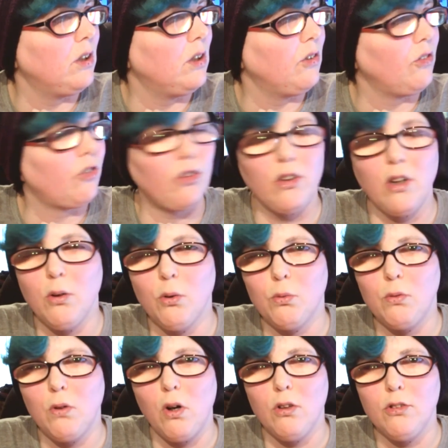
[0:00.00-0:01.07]
steel
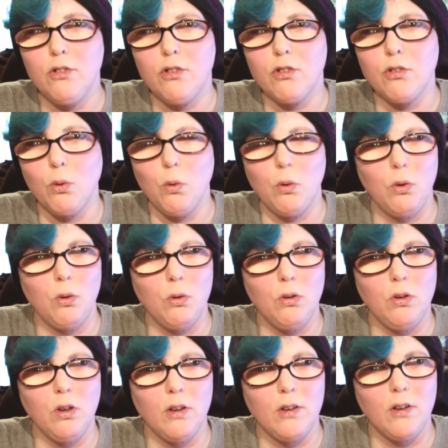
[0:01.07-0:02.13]
rods,
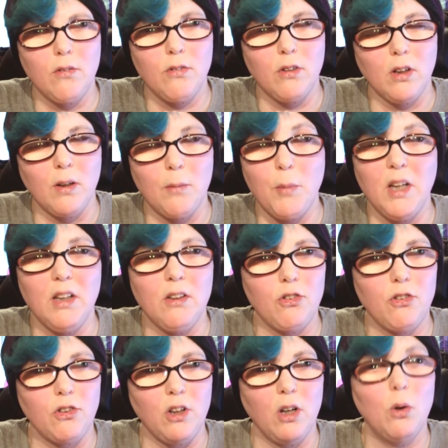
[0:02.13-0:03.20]
or I don't think they're made of
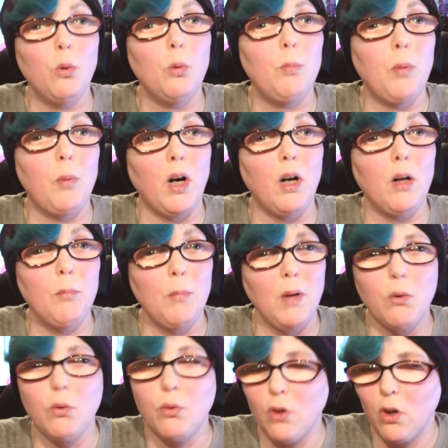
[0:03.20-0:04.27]
steel, but
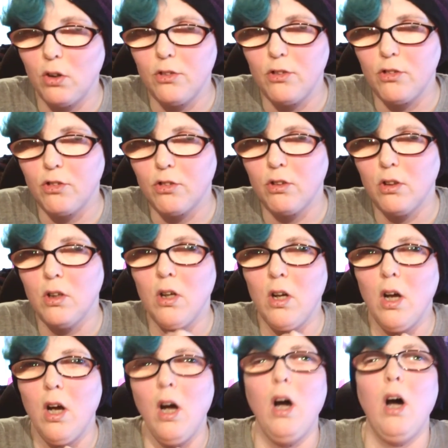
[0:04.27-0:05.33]
metal rods,
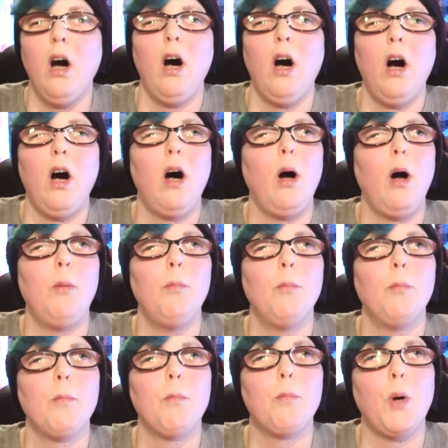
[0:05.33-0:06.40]

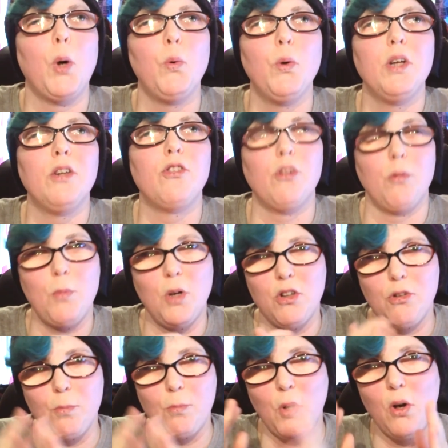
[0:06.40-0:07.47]
bolted to my
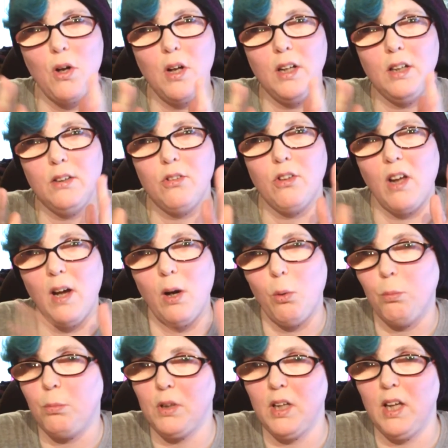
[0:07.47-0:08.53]
spine to
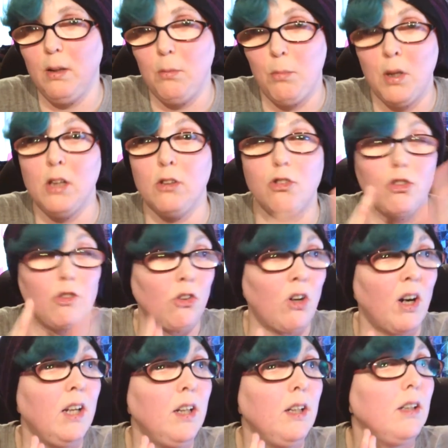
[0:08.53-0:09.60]
help keep it
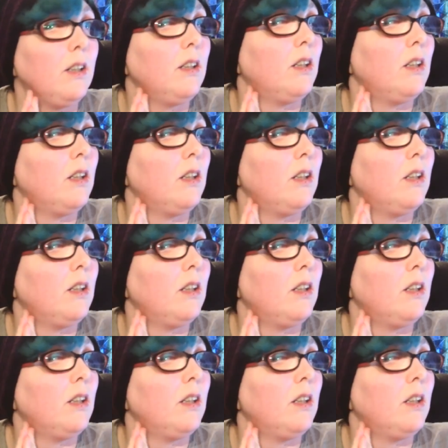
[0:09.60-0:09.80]
straight.